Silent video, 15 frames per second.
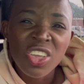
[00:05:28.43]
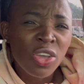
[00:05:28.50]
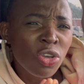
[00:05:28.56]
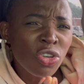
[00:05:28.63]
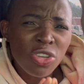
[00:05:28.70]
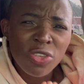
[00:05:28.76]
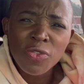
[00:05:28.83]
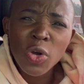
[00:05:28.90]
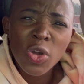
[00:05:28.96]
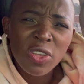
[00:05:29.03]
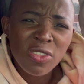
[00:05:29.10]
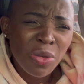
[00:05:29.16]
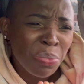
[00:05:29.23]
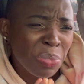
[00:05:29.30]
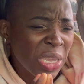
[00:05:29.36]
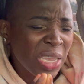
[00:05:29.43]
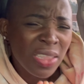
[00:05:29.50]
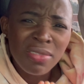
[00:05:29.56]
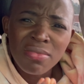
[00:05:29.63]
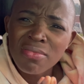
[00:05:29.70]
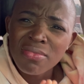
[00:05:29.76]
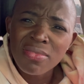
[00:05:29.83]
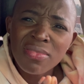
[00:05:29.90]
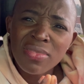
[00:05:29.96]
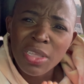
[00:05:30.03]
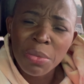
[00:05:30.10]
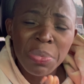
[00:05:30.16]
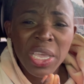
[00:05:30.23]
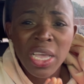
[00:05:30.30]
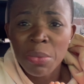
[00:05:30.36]
You just focus on being the
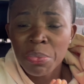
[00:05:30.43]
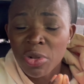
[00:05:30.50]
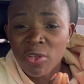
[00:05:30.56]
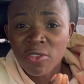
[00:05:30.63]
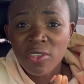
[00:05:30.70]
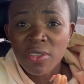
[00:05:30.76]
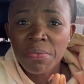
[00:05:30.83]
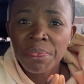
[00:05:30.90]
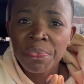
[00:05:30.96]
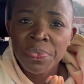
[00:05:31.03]
bigger person.